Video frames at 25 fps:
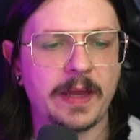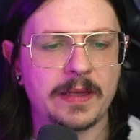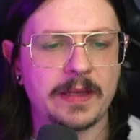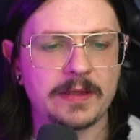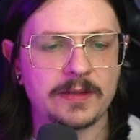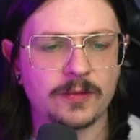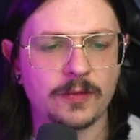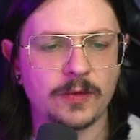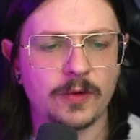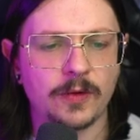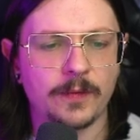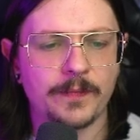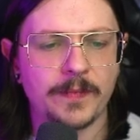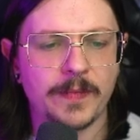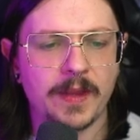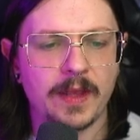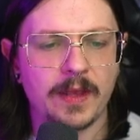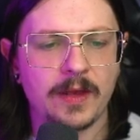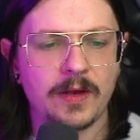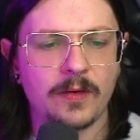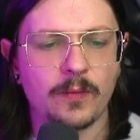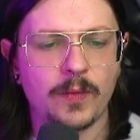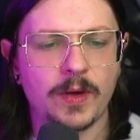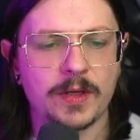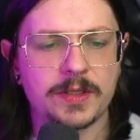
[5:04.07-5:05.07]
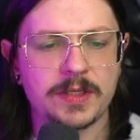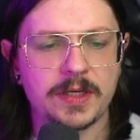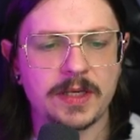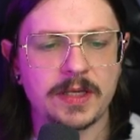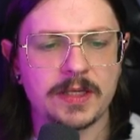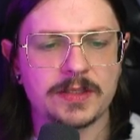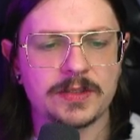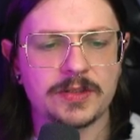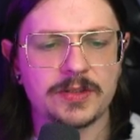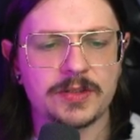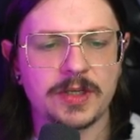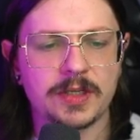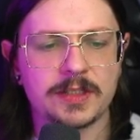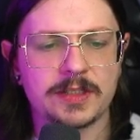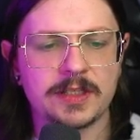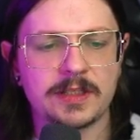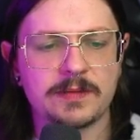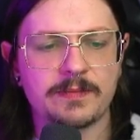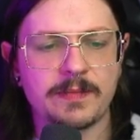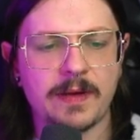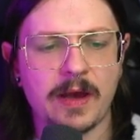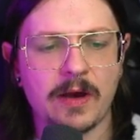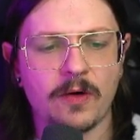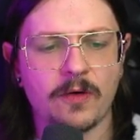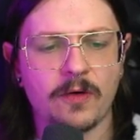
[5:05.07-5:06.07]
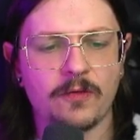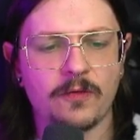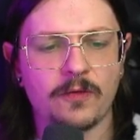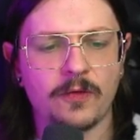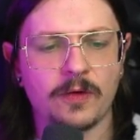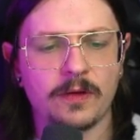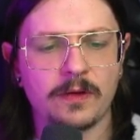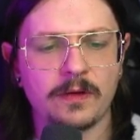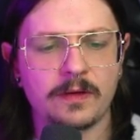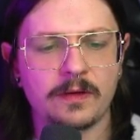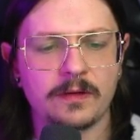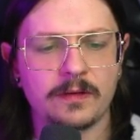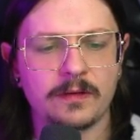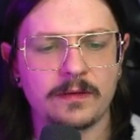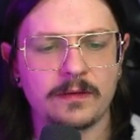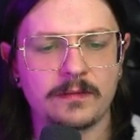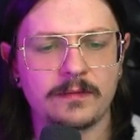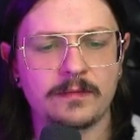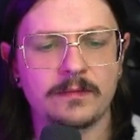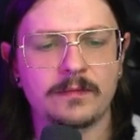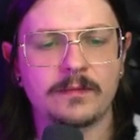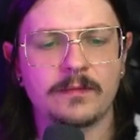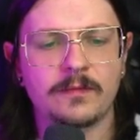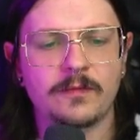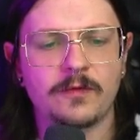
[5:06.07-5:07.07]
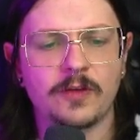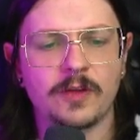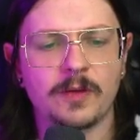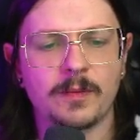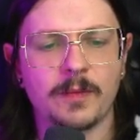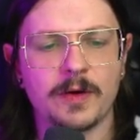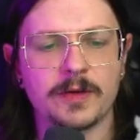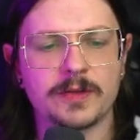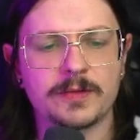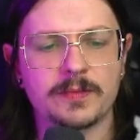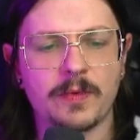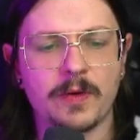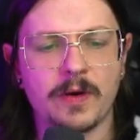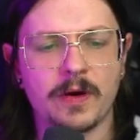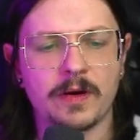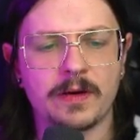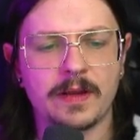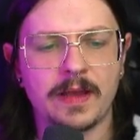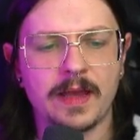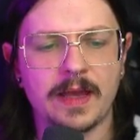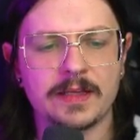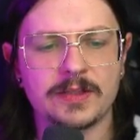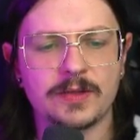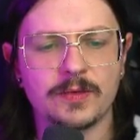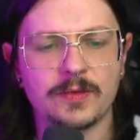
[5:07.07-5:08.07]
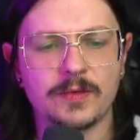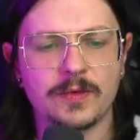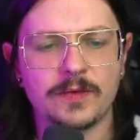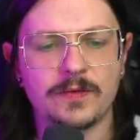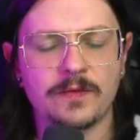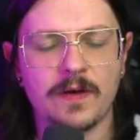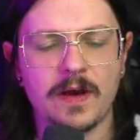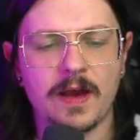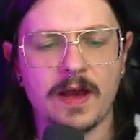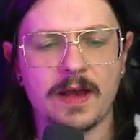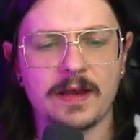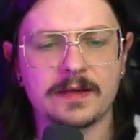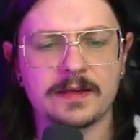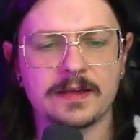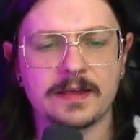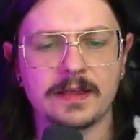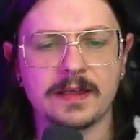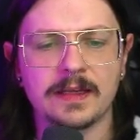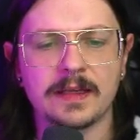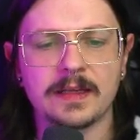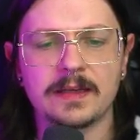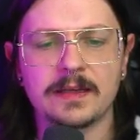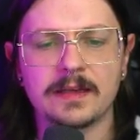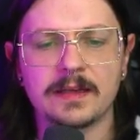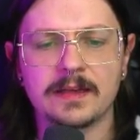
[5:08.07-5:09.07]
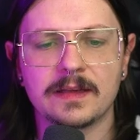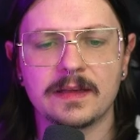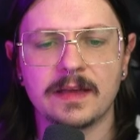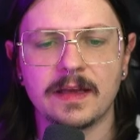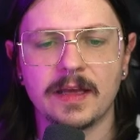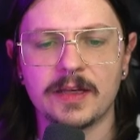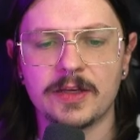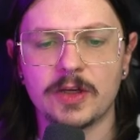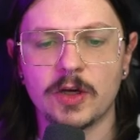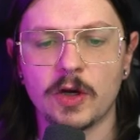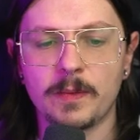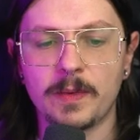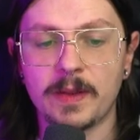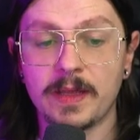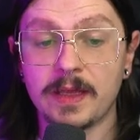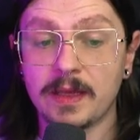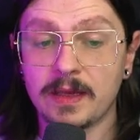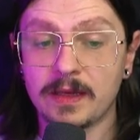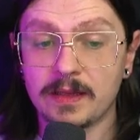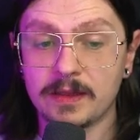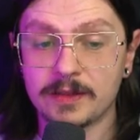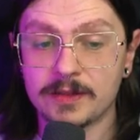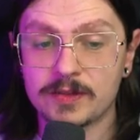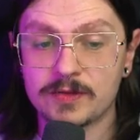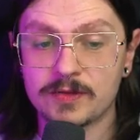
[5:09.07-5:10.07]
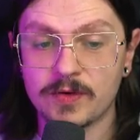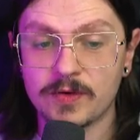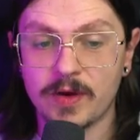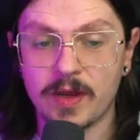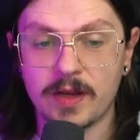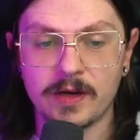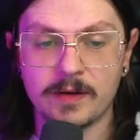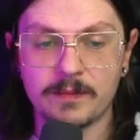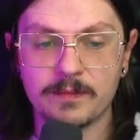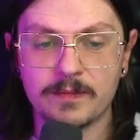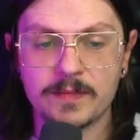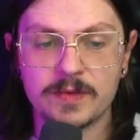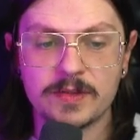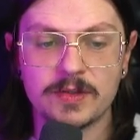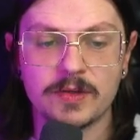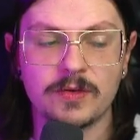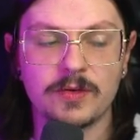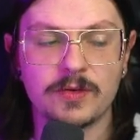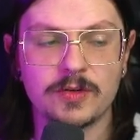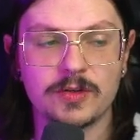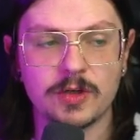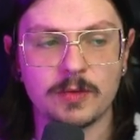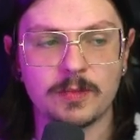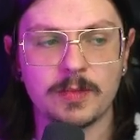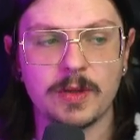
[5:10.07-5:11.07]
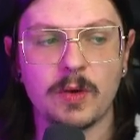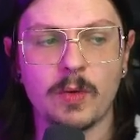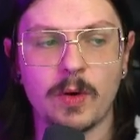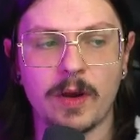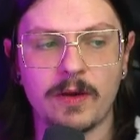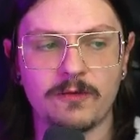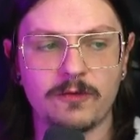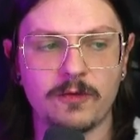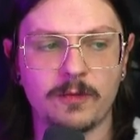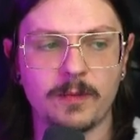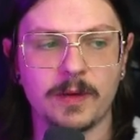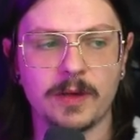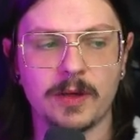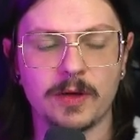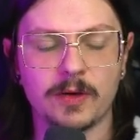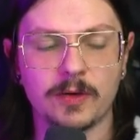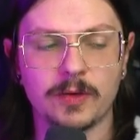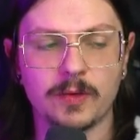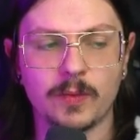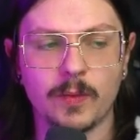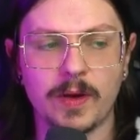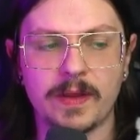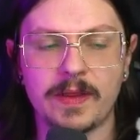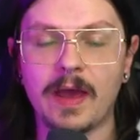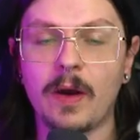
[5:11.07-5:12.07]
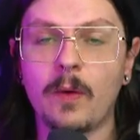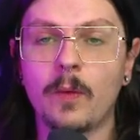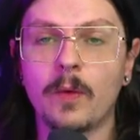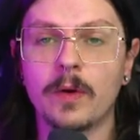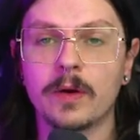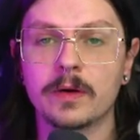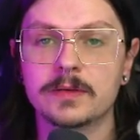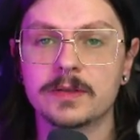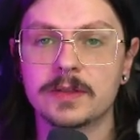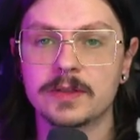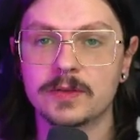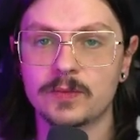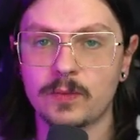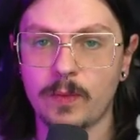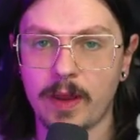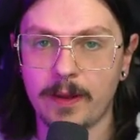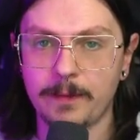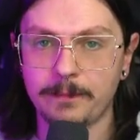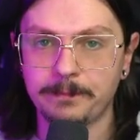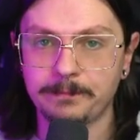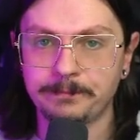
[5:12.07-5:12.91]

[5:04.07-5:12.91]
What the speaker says: tool, which is just as powerful for the most part as you would find in Adobe Illustrator. So you should be quite familiar with the way that works as well.